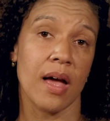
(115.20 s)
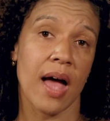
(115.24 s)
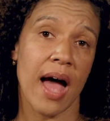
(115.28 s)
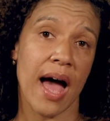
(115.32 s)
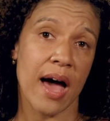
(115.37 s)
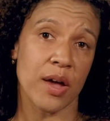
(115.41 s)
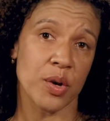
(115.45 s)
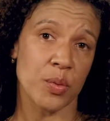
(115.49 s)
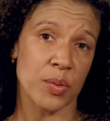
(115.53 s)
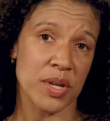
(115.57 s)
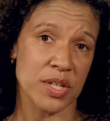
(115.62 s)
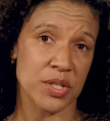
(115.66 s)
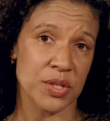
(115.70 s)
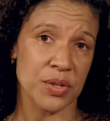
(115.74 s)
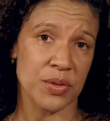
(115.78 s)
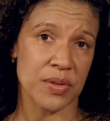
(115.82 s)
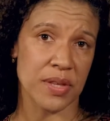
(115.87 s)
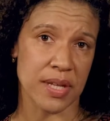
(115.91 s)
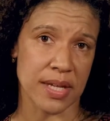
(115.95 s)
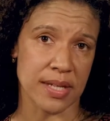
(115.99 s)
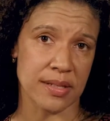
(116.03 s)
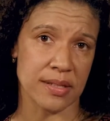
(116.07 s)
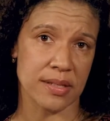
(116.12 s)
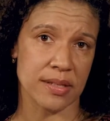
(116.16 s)
How do we do
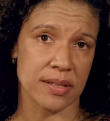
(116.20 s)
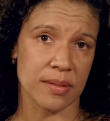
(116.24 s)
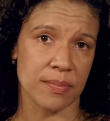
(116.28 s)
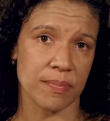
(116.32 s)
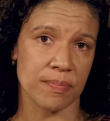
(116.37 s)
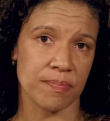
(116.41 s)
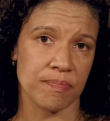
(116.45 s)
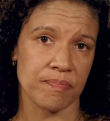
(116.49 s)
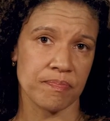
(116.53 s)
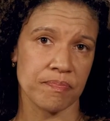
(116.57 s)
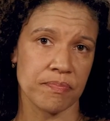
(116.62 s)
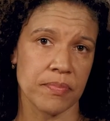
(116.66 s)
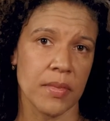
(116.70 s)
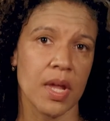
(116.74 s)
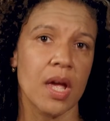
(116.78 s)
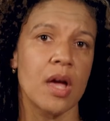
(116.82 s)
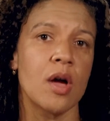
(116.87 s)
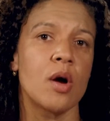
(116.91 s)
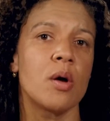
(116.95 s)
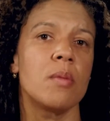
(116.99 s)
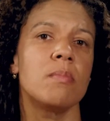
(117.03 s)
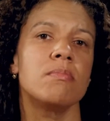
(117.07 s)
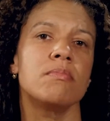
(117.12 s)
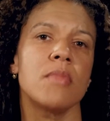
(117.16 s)
this?
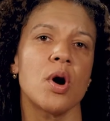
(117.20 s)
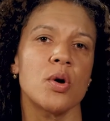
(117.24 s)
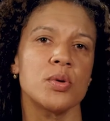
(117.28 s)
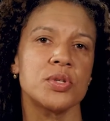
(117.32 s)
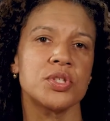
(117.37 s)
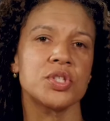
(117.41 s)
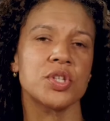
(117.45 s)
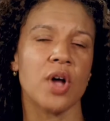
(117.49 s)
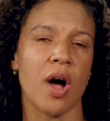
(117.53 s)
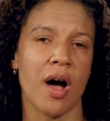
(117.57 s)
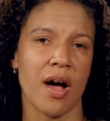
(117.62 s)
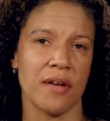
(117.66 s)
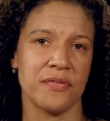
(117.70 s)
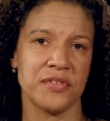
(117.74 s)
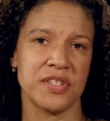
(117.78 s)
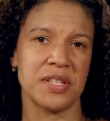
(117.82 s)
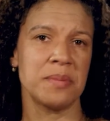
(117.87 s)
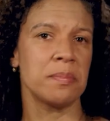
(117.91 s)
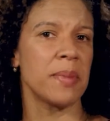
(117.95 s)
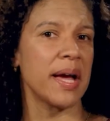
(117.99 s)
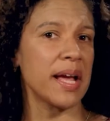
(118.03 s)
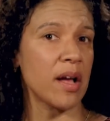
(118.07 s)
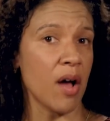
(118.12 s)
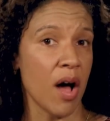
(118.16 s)
Most
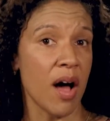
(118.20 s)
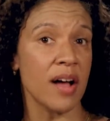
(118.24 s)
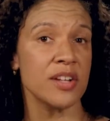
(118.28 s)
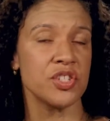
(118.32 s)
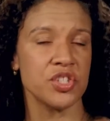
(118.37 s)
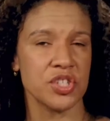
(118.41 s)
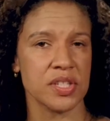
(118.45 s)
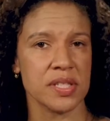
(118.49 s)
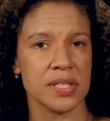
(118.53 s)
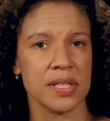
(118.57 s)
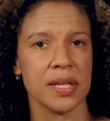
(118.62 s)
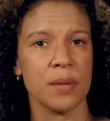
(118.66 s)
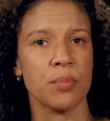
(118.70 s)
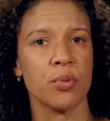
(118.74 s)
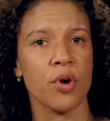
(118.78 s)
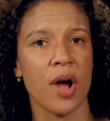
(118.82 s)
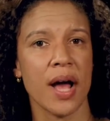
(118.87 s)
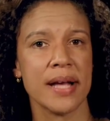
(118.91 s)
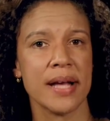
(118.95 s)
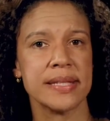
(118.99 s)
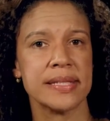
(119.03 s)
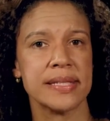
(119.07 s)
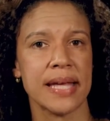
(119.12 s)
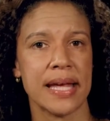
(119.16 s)
often by consciously
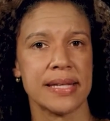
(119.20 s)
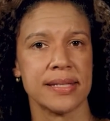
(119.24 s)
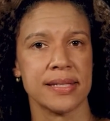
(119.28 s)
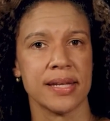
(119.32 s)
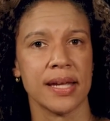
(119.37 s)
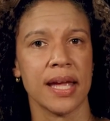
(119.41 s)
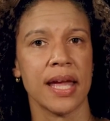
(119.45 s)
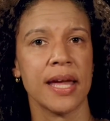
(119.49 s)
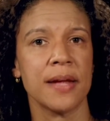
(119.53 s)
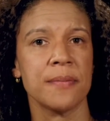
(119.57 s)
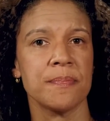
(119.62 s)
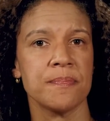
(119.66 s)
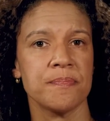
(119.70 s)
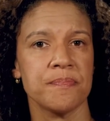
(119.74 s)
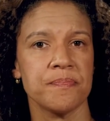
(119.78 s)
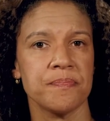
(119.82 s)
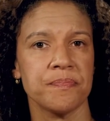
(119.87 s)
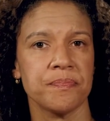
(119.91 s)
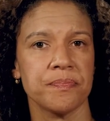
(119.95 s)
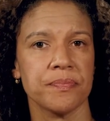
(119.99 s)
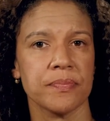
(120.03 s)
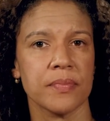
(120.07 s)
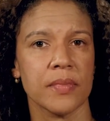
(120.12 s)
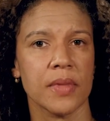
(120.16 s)
processing it.
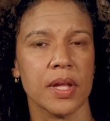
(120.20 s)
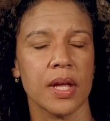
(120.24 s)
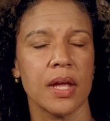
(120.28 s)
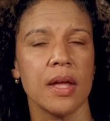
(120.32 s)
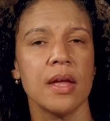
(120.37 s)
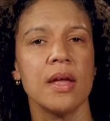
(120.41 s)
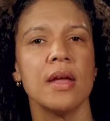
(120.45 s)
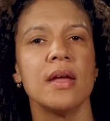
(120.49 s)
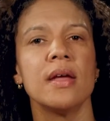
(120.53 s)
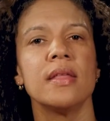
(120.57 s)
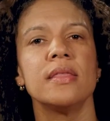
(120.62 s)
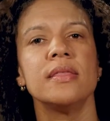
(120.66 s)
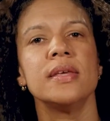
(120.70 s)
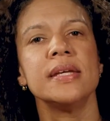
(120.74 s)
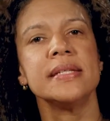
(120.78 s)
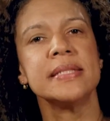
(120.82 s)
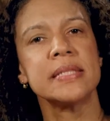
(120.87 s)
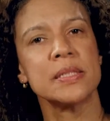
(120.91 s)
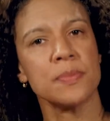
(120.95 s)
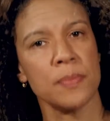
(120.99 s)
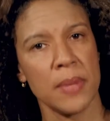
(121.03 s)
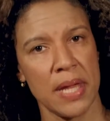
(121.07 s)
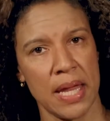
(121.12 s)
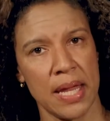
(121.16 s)

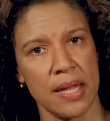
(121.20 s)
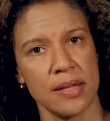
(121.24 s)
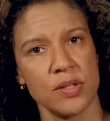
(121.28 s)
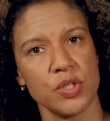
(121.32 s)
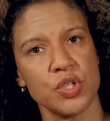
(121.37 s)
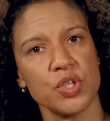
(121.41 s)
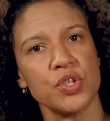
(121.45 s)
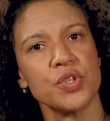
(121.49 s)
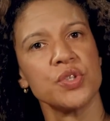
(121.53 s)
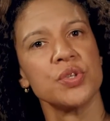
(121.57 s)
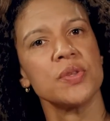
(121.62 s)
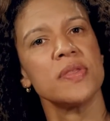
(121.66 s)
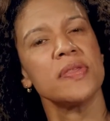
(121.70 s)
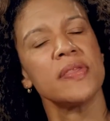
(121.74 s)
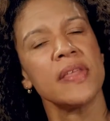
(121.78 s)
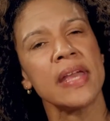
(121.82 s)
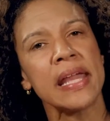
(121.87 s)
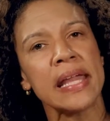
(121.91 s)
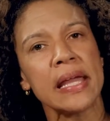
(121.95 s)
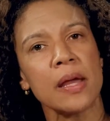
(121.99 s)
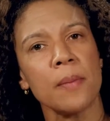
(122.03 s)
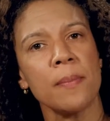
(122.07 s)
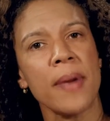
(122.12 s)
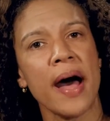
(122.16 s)
This means to
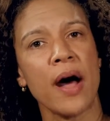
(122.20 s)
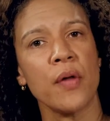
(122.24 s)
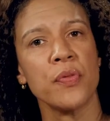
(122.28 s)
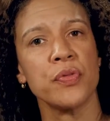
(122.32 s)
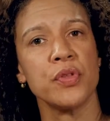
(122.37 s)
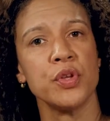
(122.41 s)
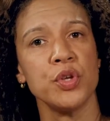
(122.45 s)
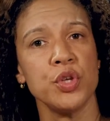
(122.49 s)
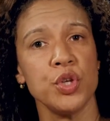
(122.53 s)
think about the